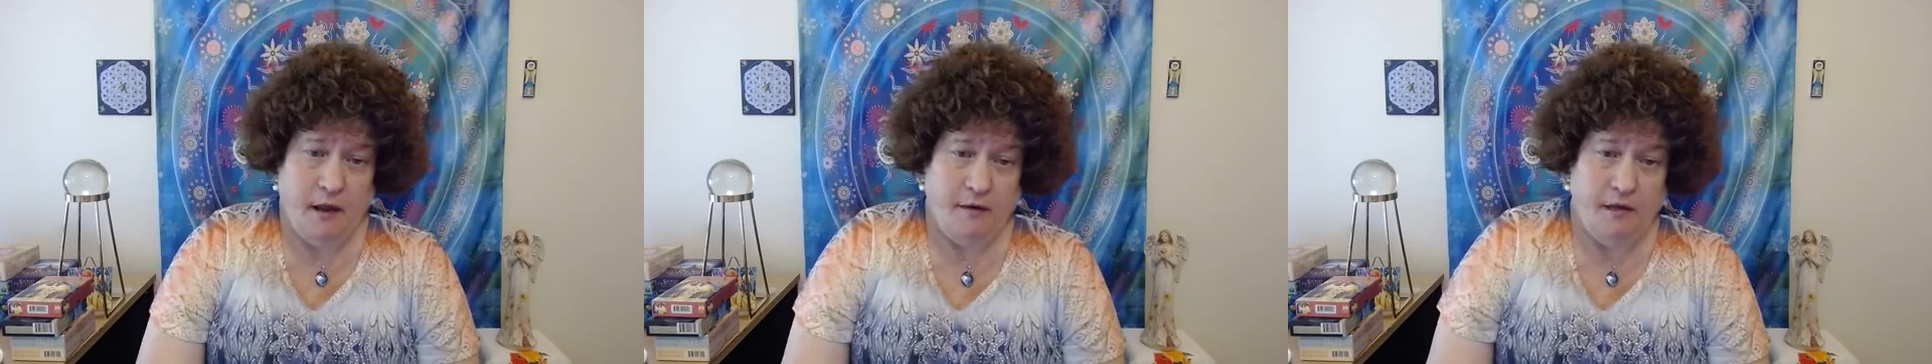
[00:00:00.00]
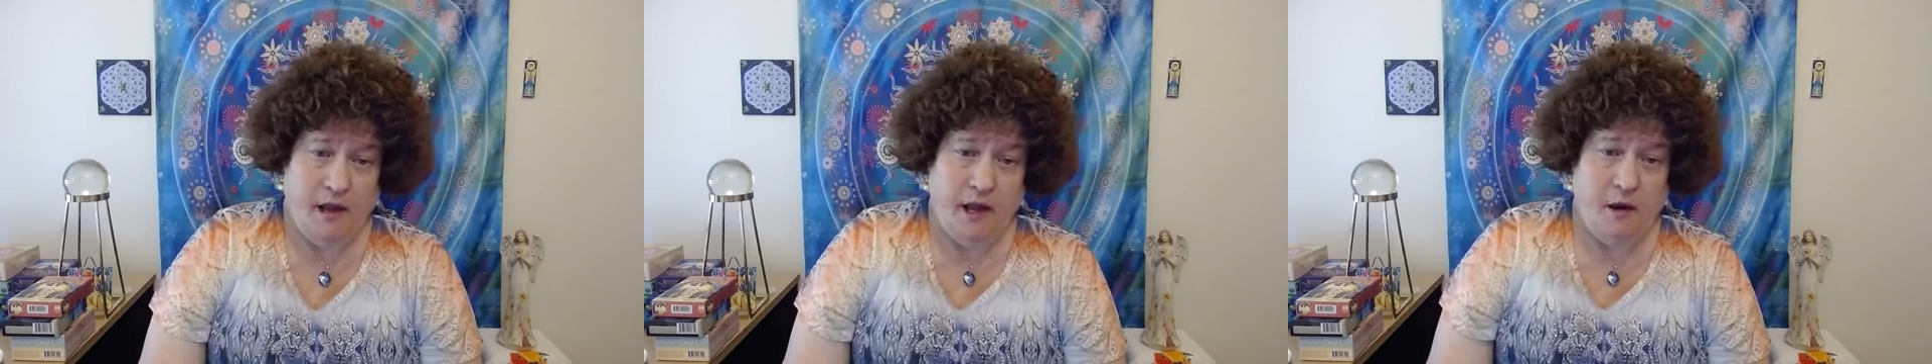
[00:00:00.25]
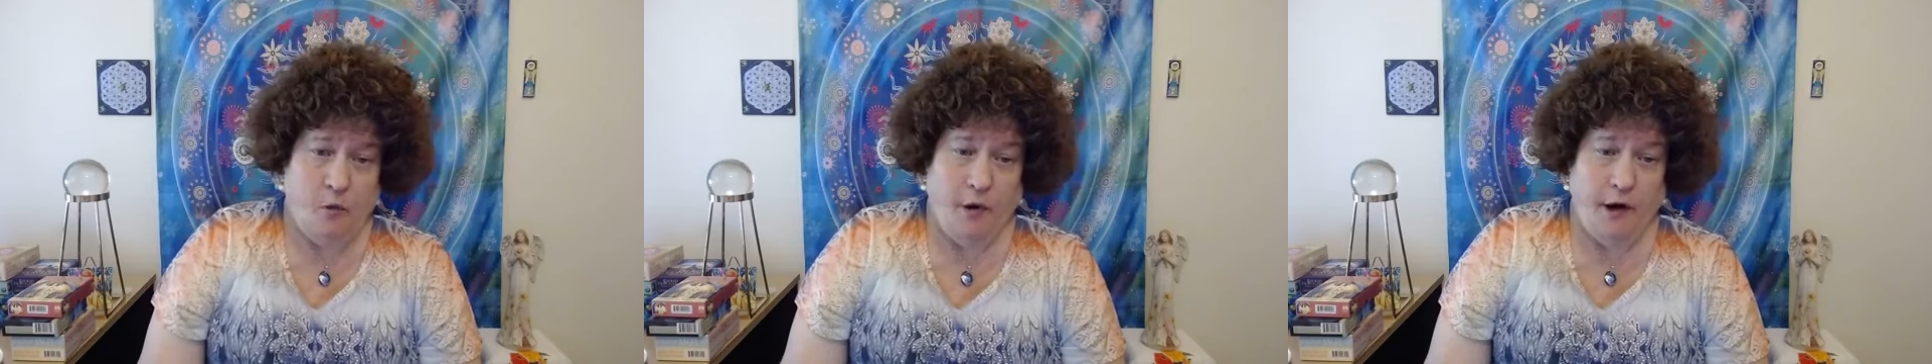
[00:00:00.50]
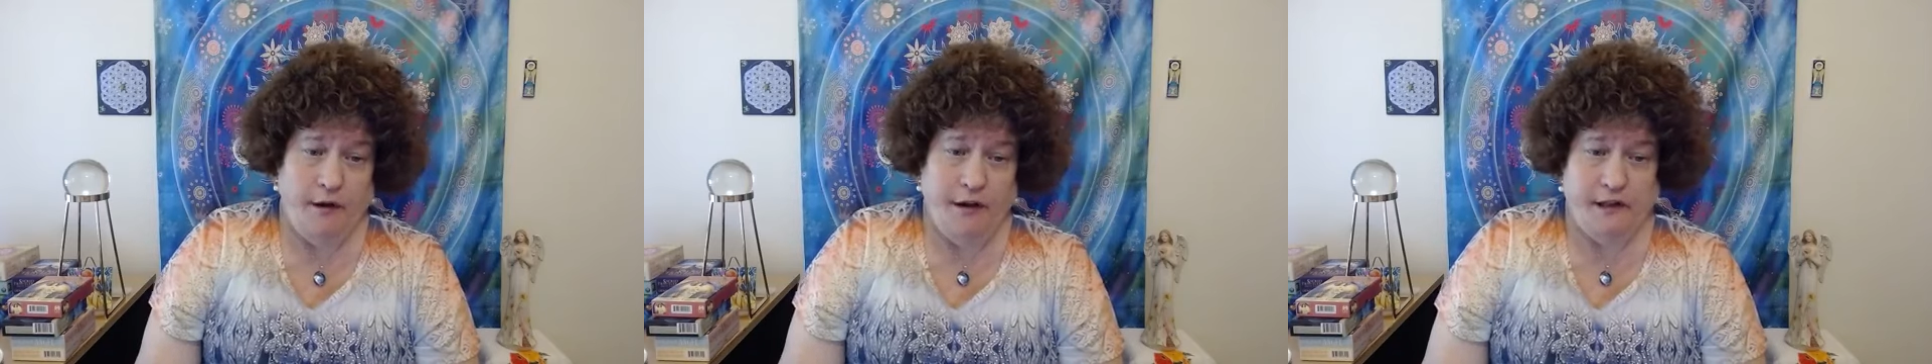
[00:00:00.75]
the
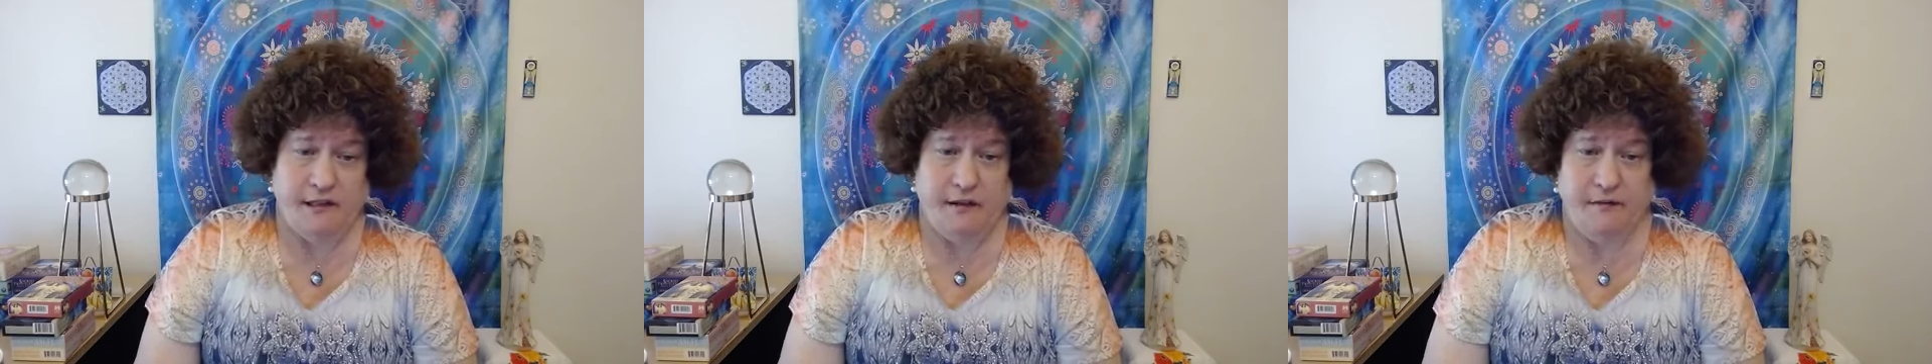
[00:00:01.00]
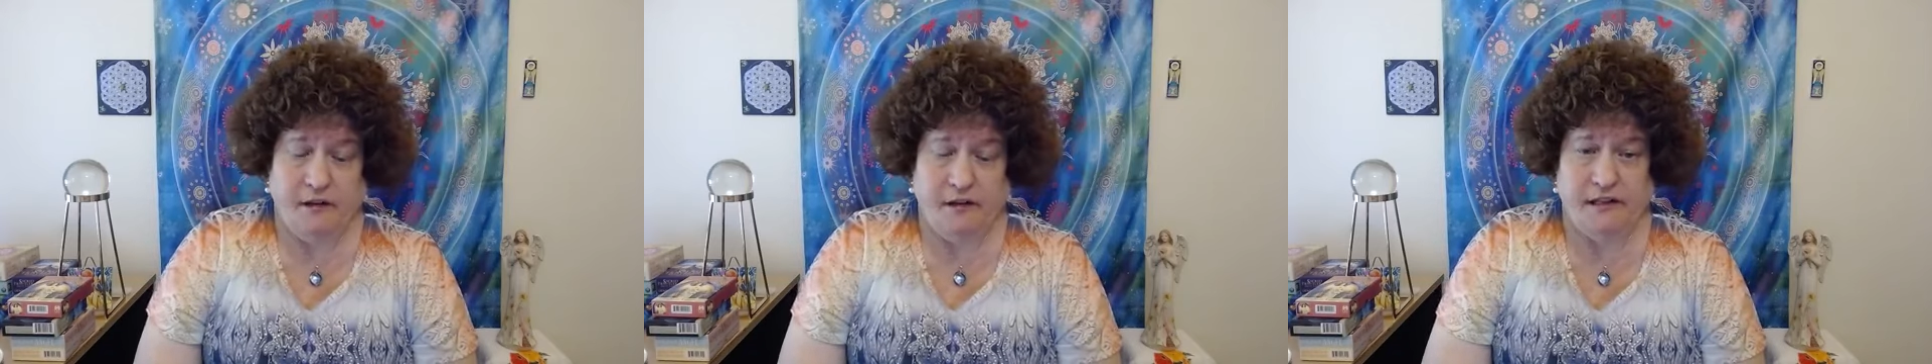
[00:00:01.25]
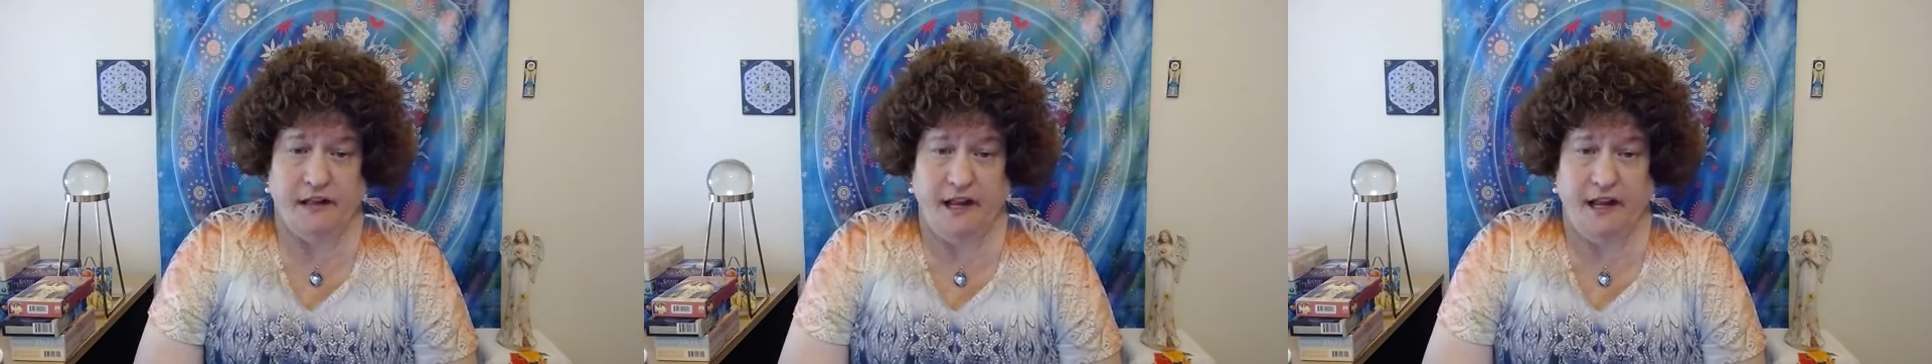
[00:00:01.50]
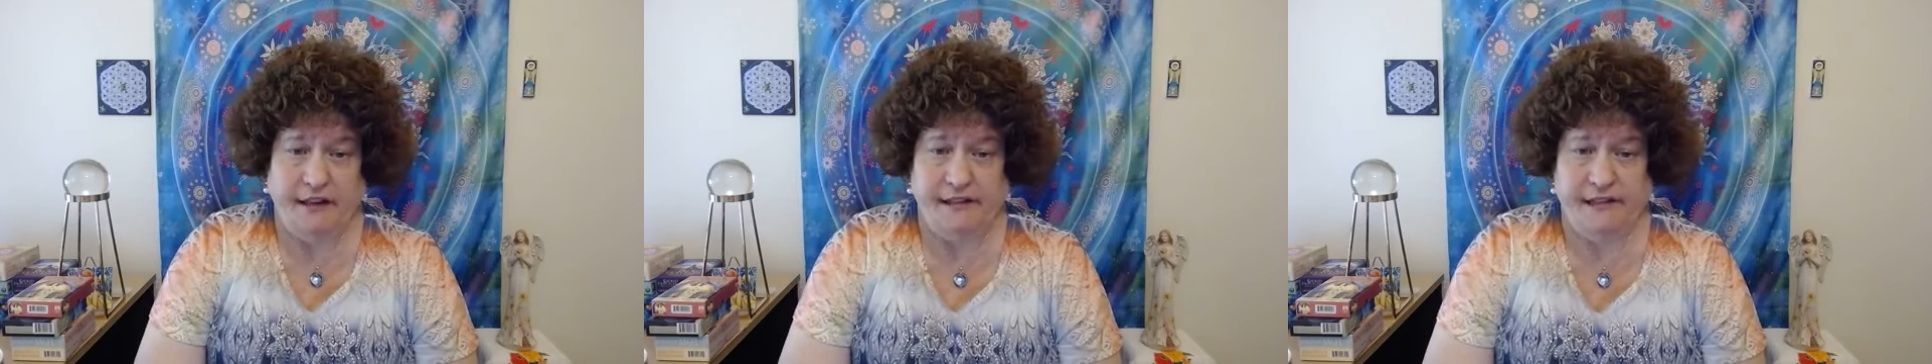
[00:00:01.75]
awareness of their
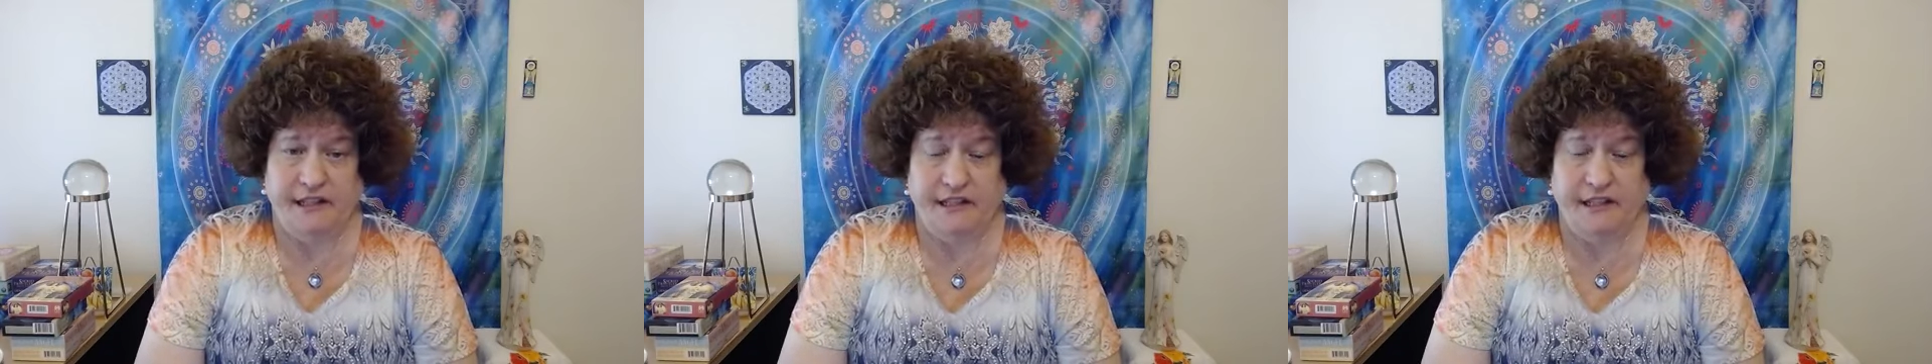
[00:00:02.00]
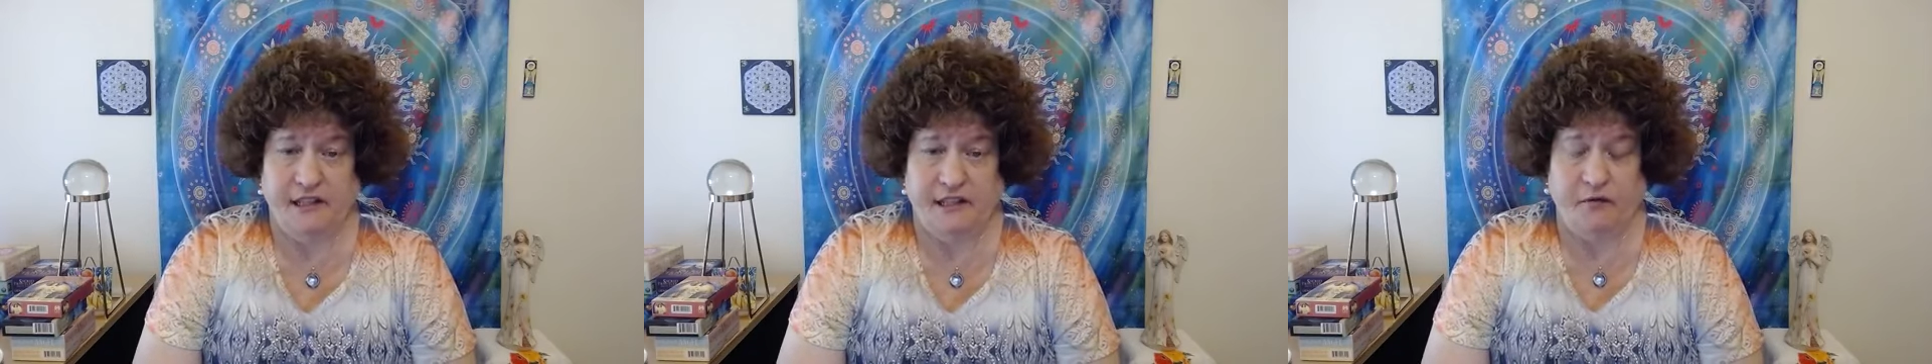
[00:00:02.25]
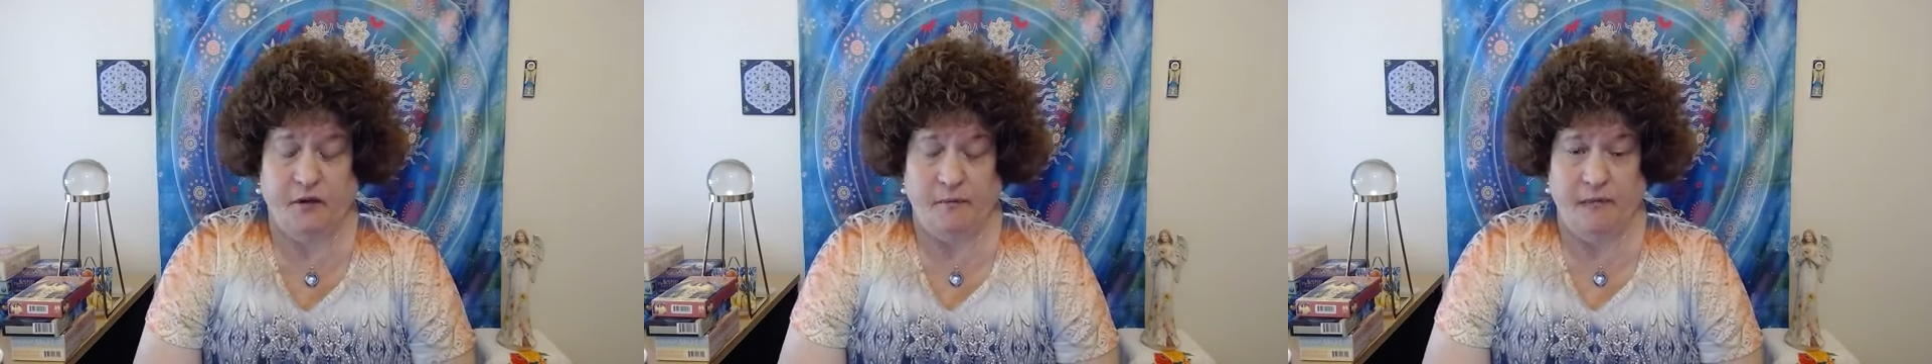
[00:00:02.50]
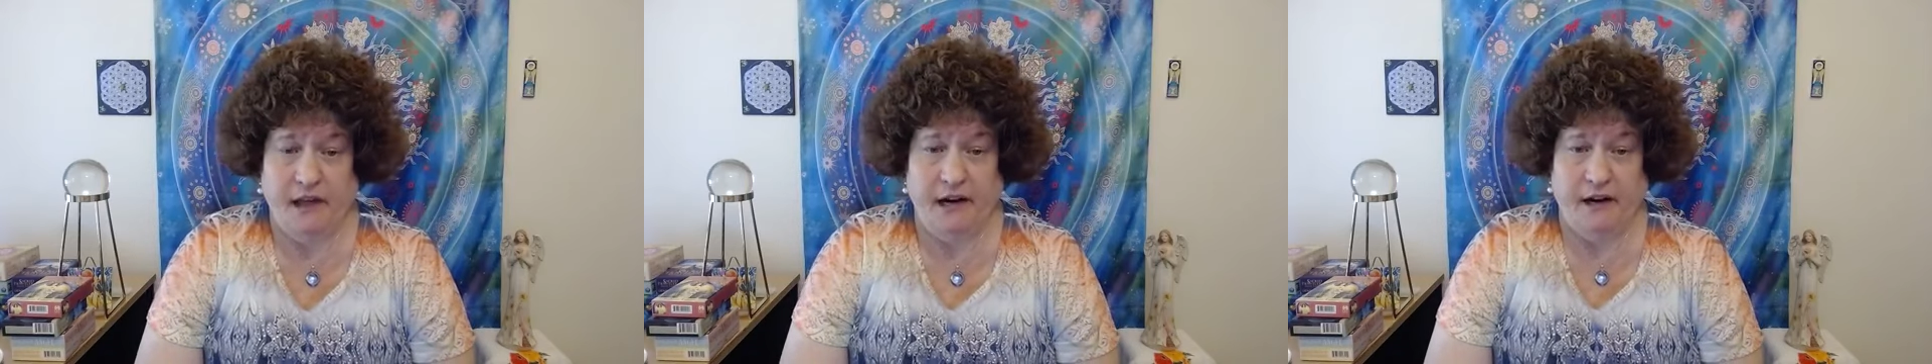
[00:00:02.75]
psychic senses
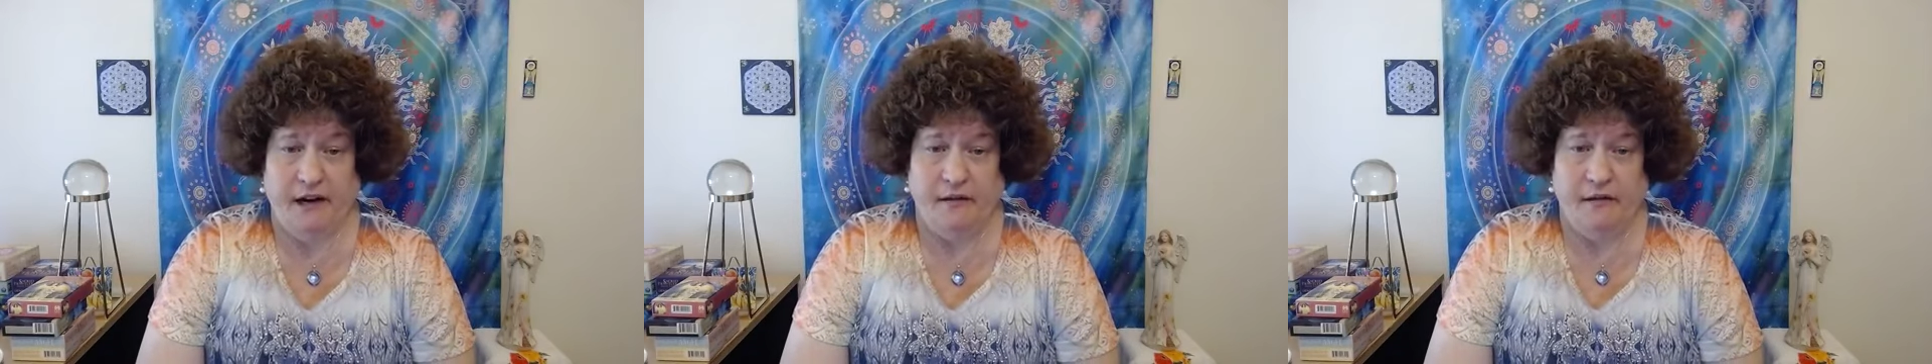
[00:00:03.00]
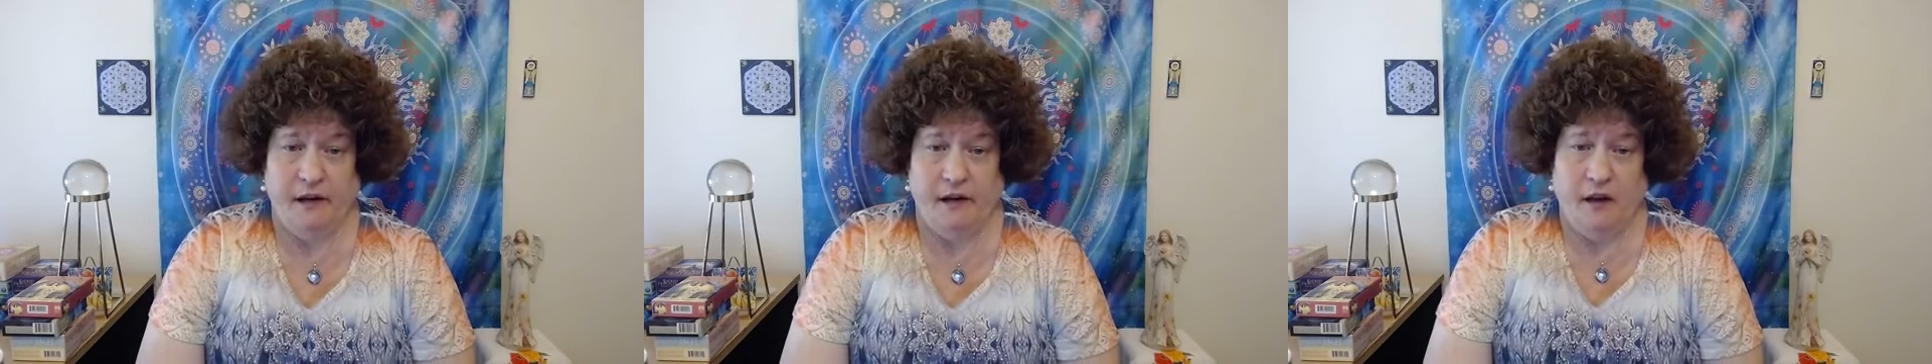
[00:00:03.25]
from there.